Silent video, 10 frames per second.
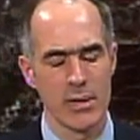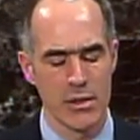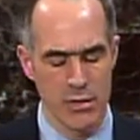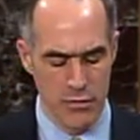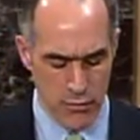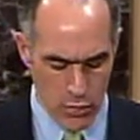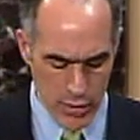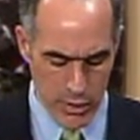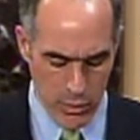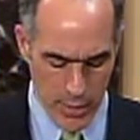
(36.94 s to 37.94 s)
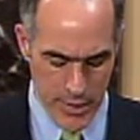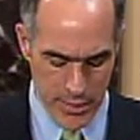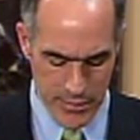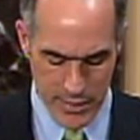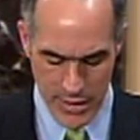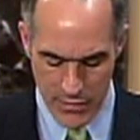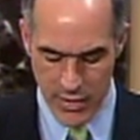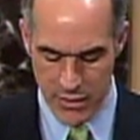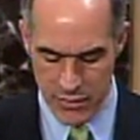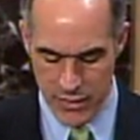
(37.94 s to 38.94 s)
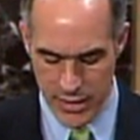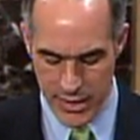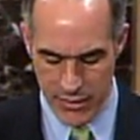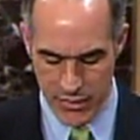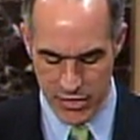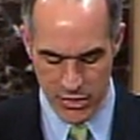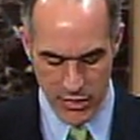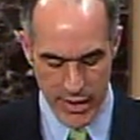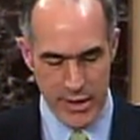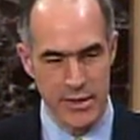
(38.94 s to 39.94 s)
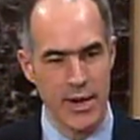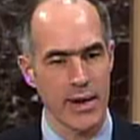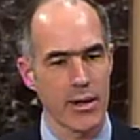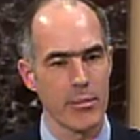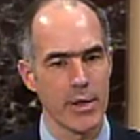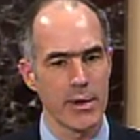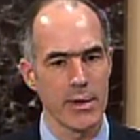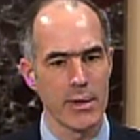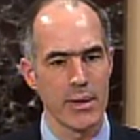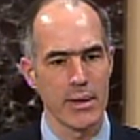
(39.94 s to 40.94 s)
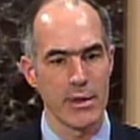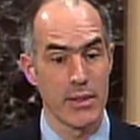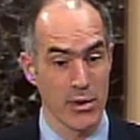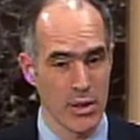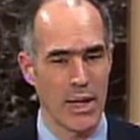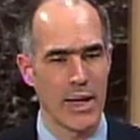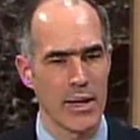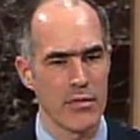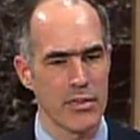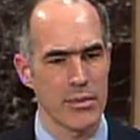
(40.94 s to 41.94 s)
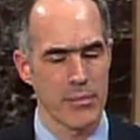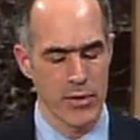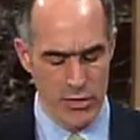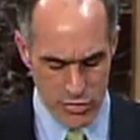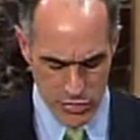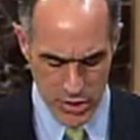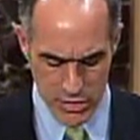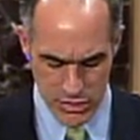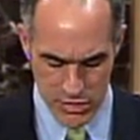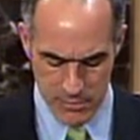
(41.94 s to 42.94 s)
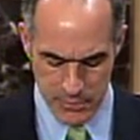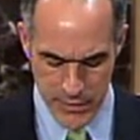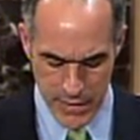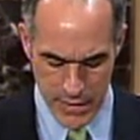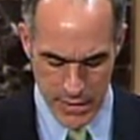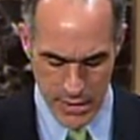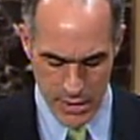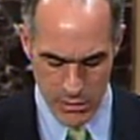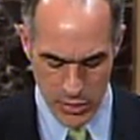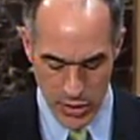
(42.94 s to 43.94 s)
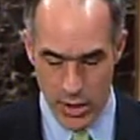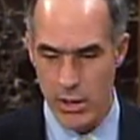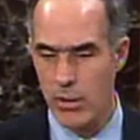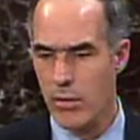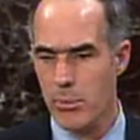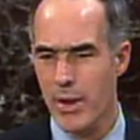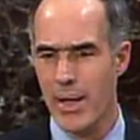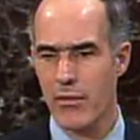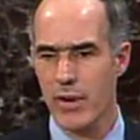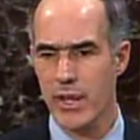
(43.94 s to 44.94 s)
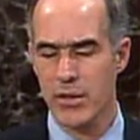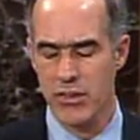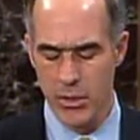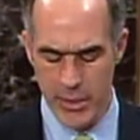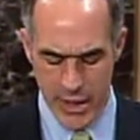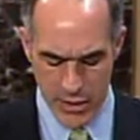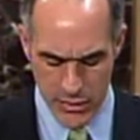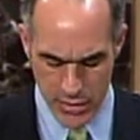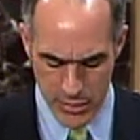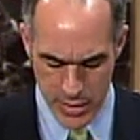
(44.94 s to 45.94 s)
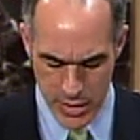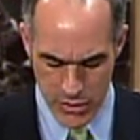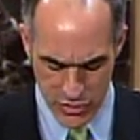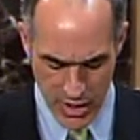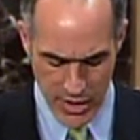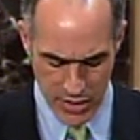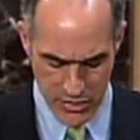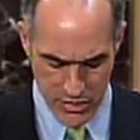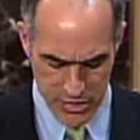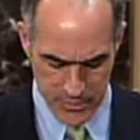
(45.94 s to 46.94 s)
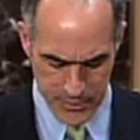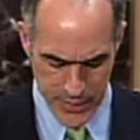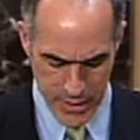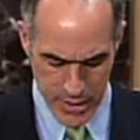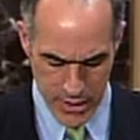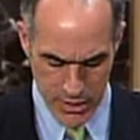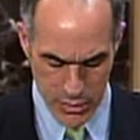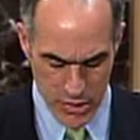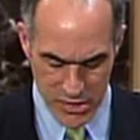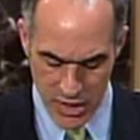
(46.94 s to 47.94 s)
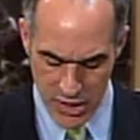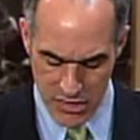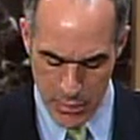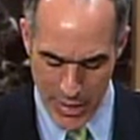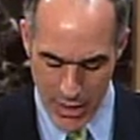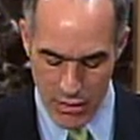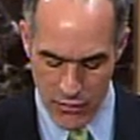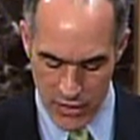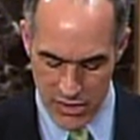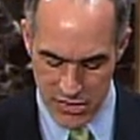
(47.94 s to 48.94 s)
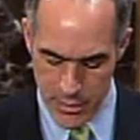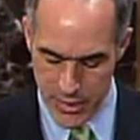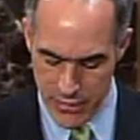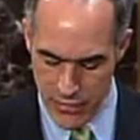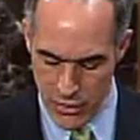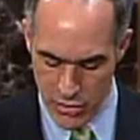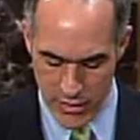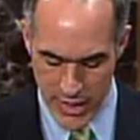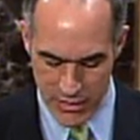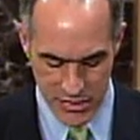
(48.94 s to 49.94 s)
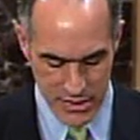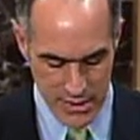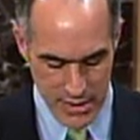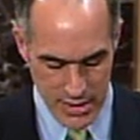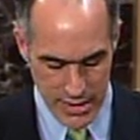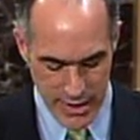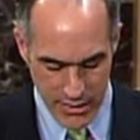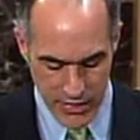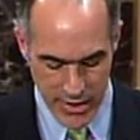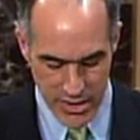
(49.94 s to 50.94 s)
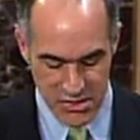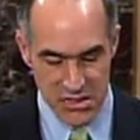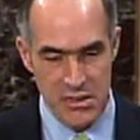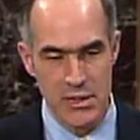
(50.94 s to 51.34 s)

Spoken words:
to 40 women living in Philadelphia so they could document their lives, their struggles with hunger and poverty and so many other challenges. The result is a powerful exhibit of photographs giving us